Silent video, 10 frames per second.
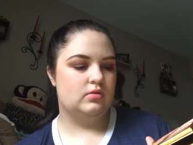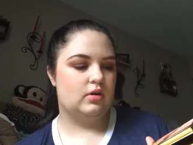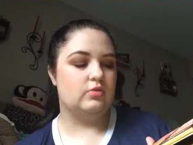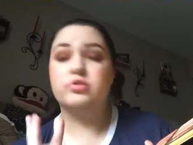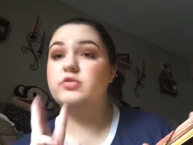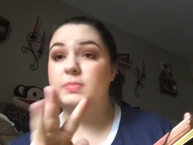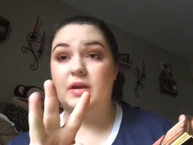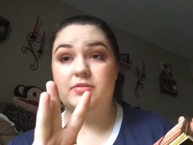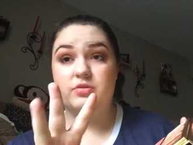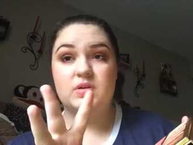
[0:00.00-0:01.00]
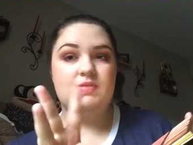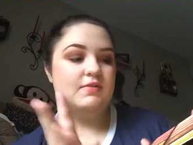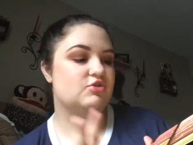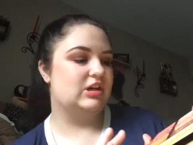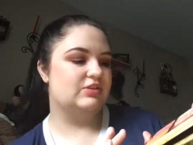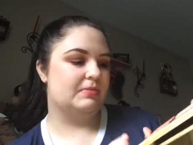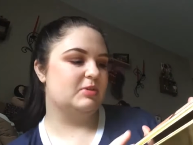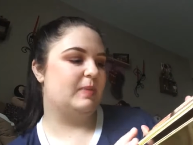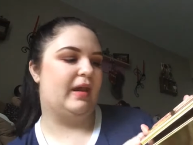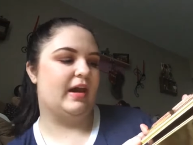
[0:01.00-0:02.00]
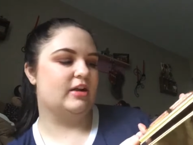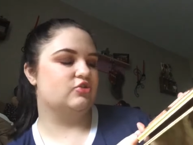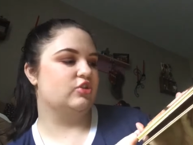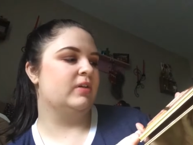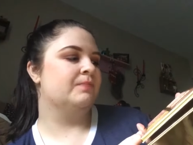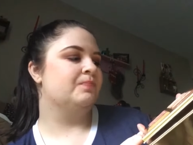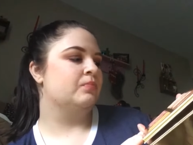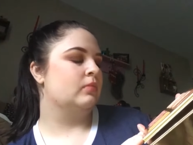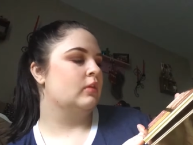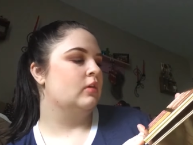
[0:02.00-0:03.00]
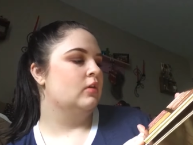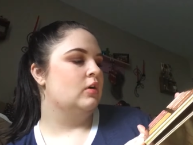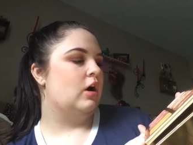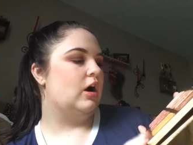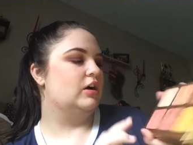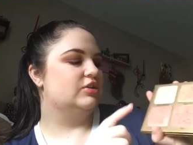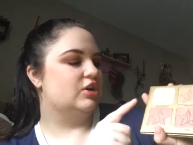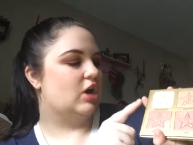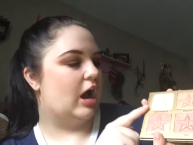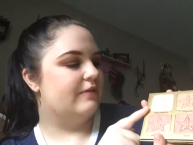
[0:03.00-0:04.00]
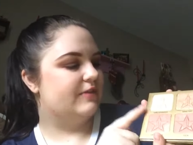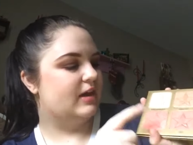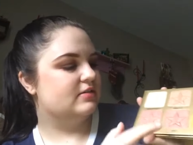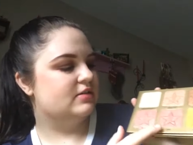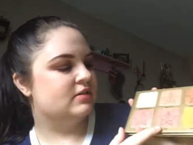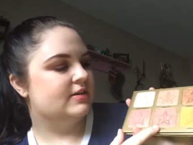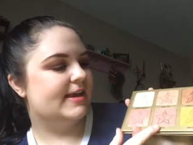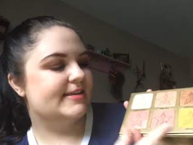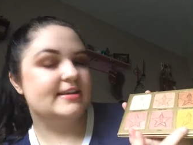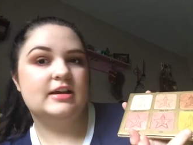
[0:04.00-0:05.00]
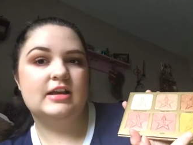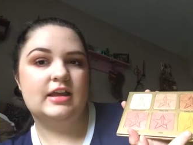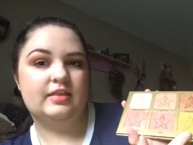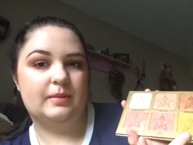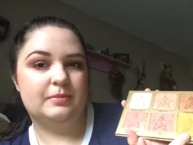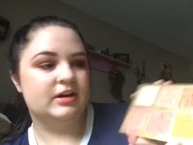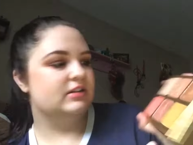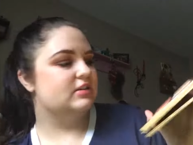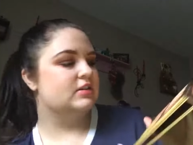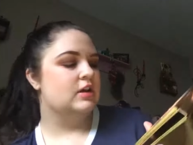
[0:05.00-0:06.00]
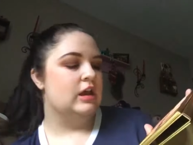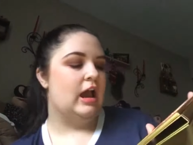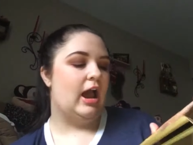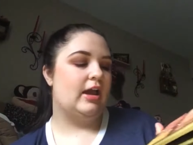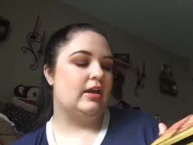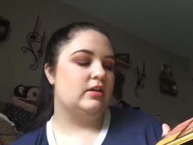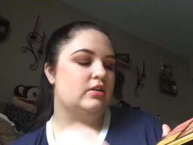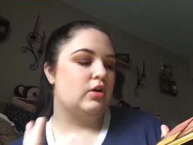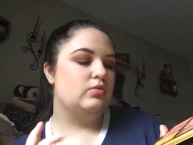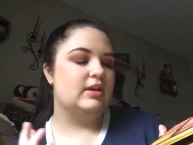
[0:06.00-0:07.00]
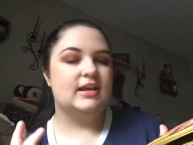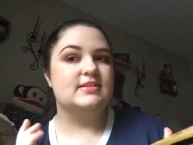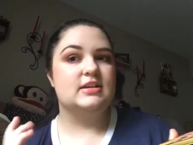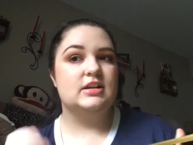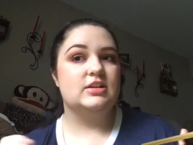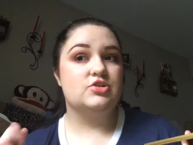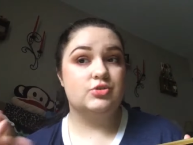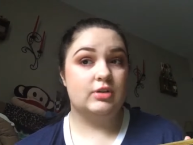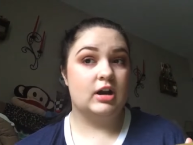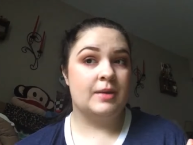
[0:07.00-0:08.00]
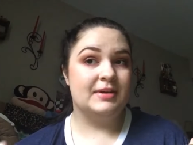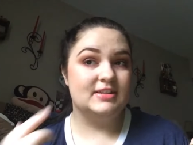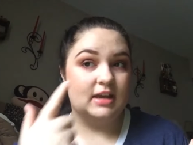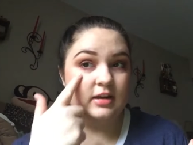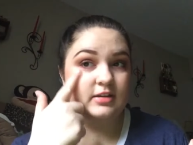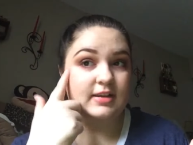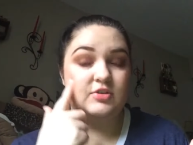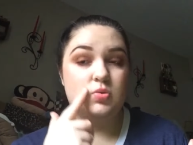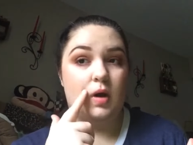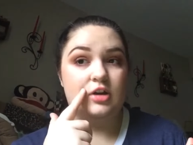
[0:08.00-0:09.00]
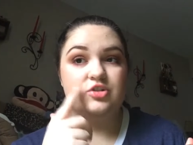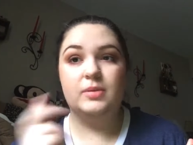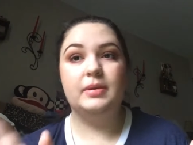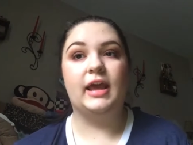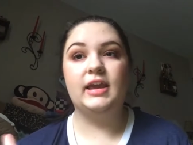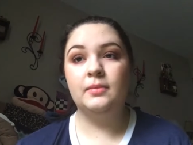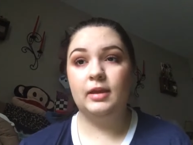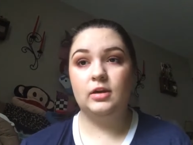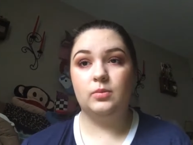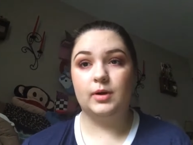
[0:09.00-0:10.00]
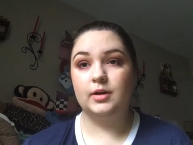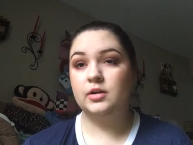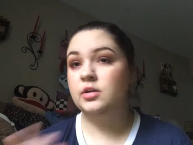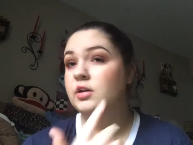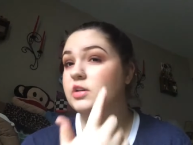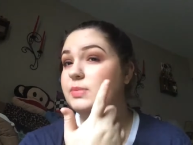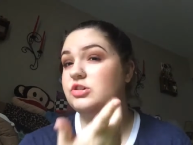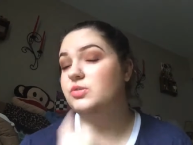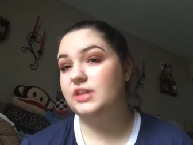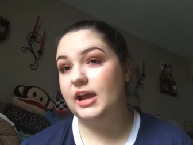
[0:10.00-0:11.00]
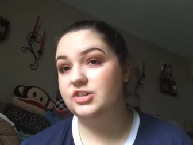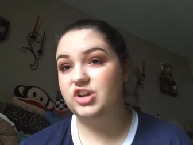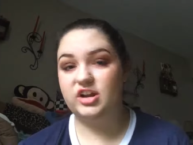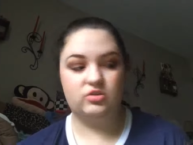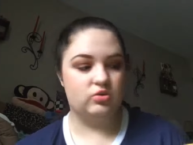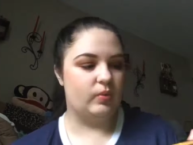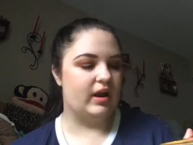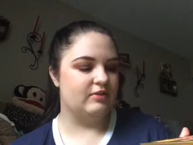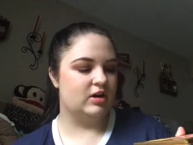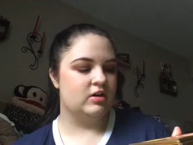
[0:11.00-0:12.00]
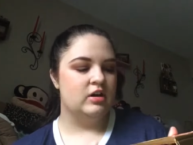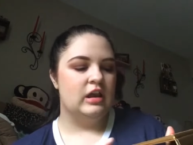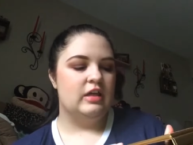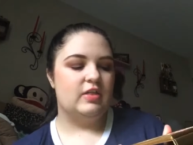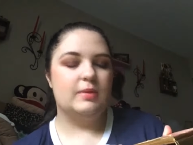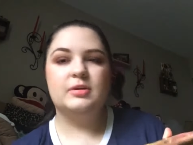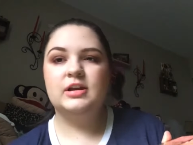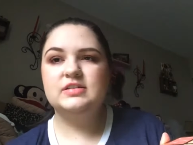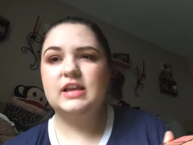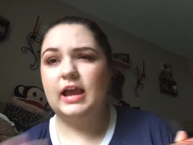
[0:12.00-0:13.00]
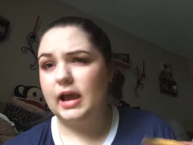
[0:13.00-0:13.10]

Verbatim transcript: oh, th my three favorite shades from this palette actually, are Sarcophagus, Giza, and Liberance. I know Giza is too dark on my skin because I've swatched it, but I can make it work, especially with eyeshadow and whatever. Liberance,